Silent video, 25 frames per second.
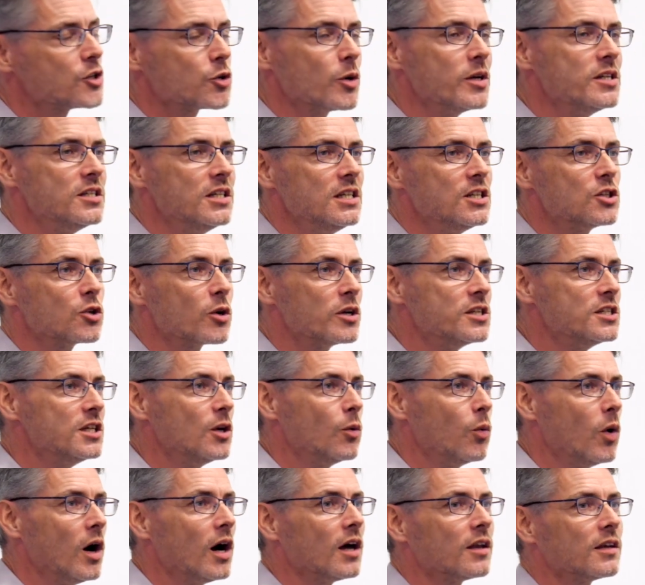
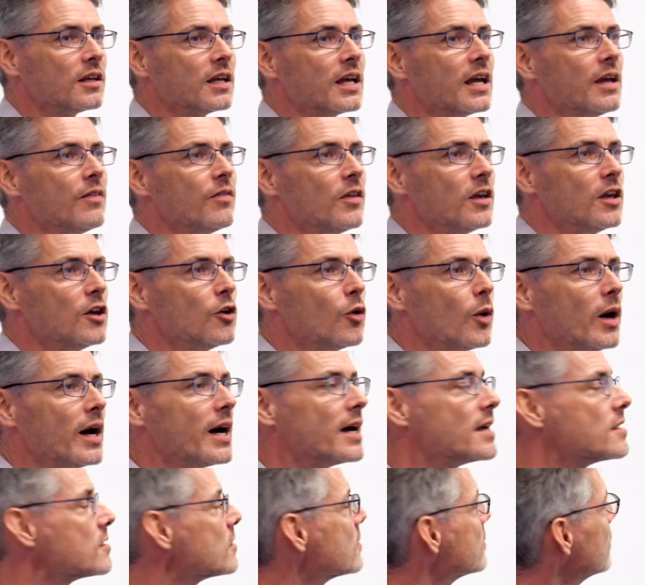2021 in the
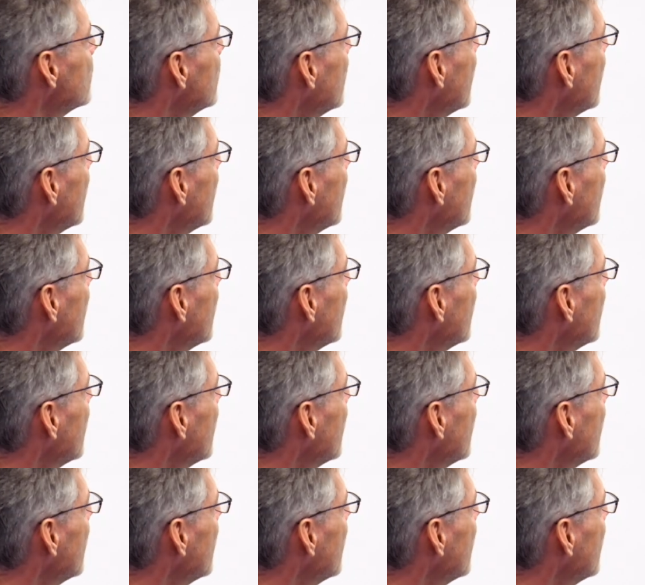US.